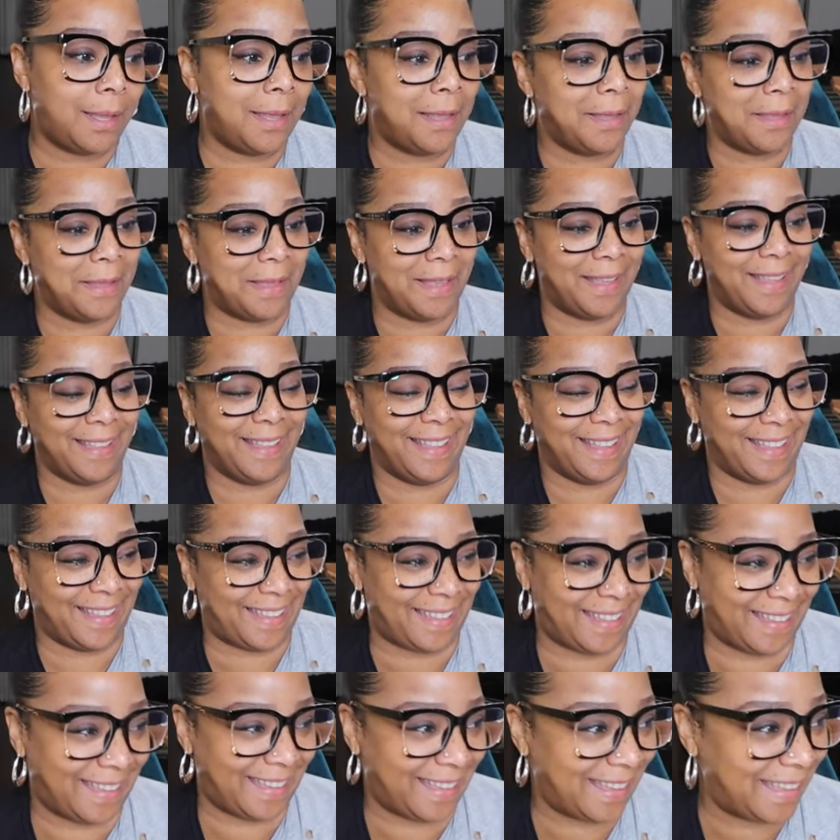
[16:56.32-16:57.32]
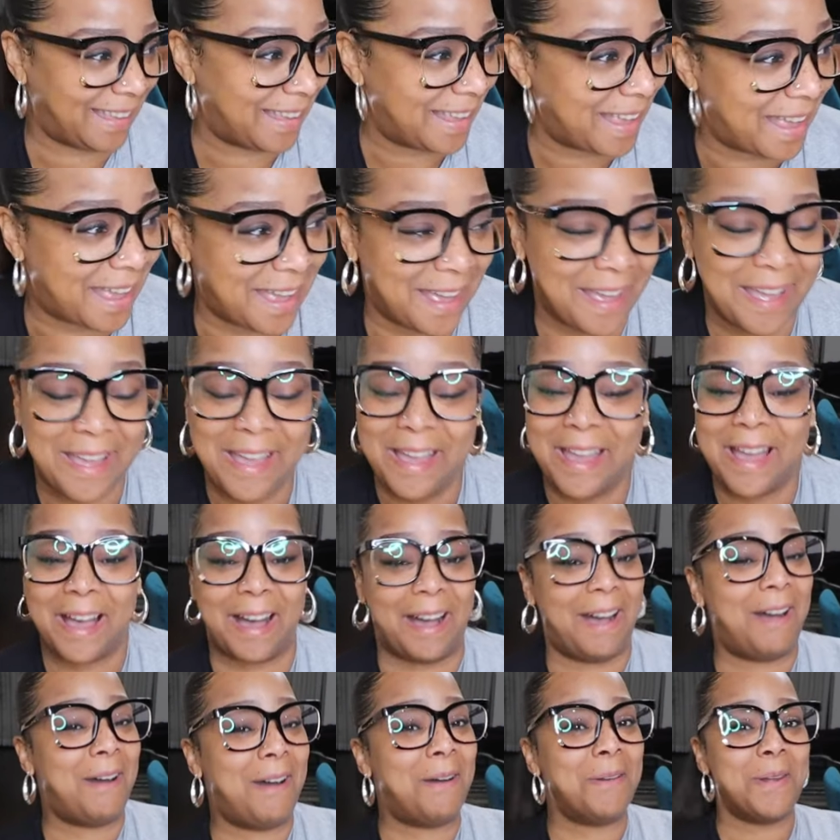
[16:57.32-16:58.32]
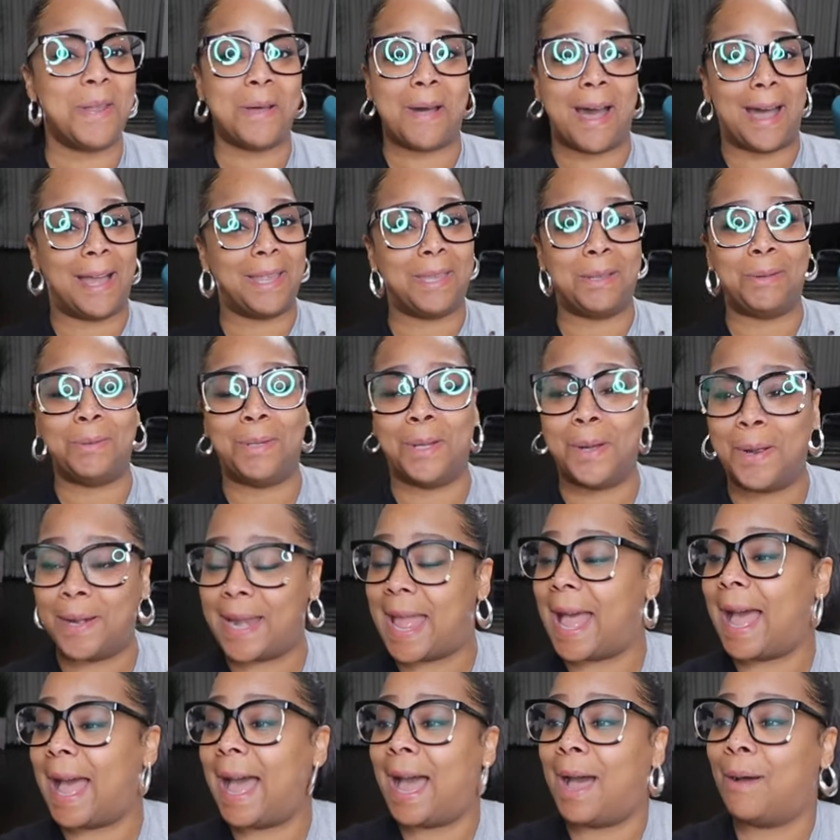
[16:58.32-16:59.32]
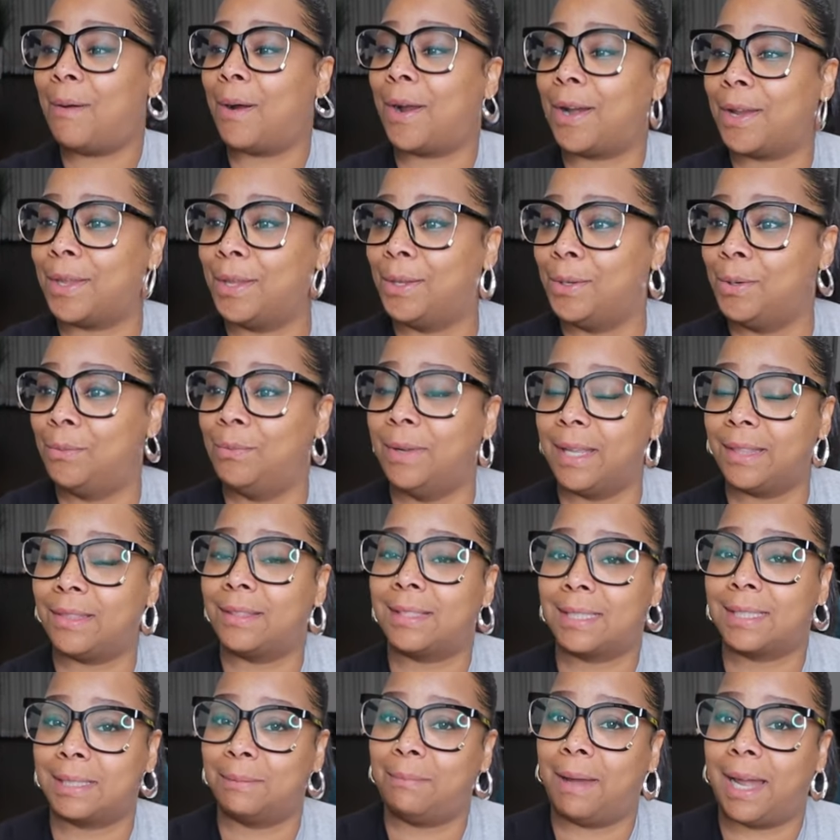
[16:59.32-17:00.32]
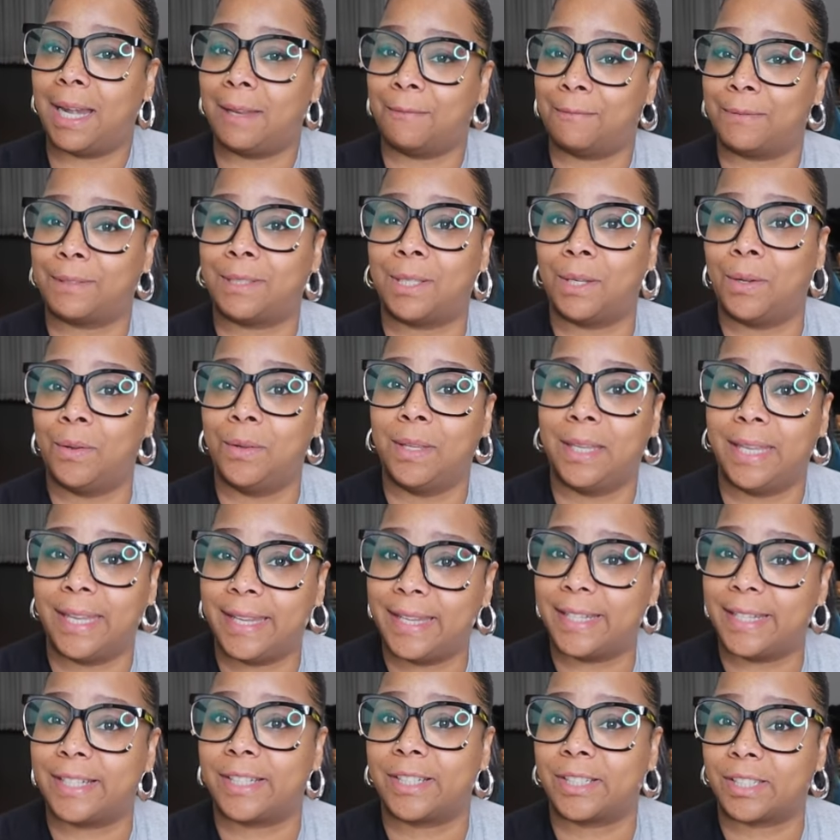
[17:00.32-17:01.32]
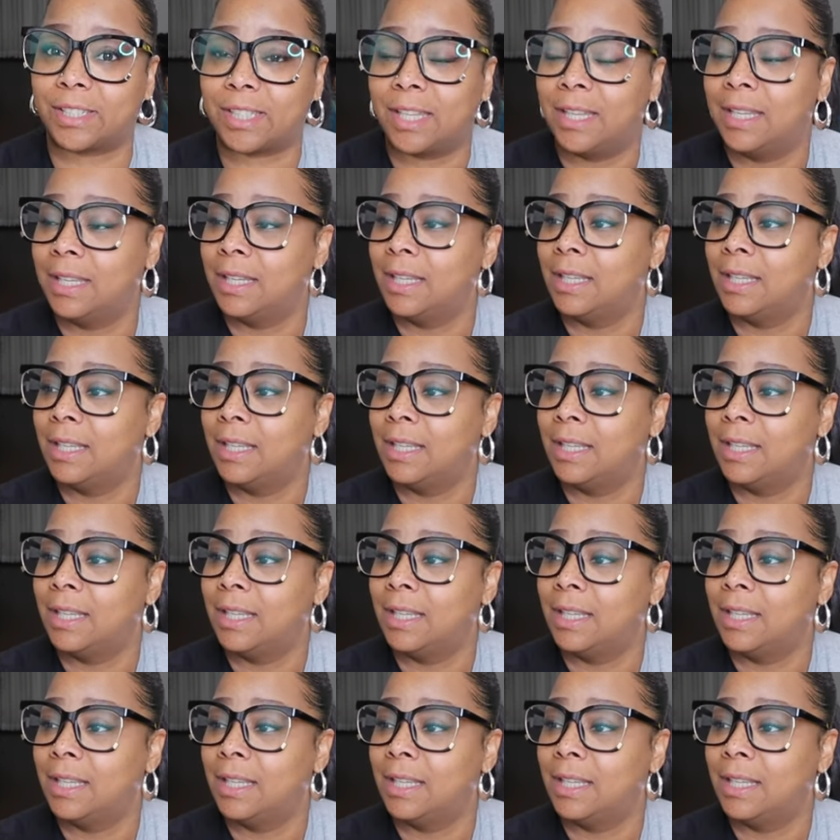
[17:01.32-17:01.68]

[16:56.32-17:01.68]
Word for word: I don't know how you do it. How are you with somebody for two years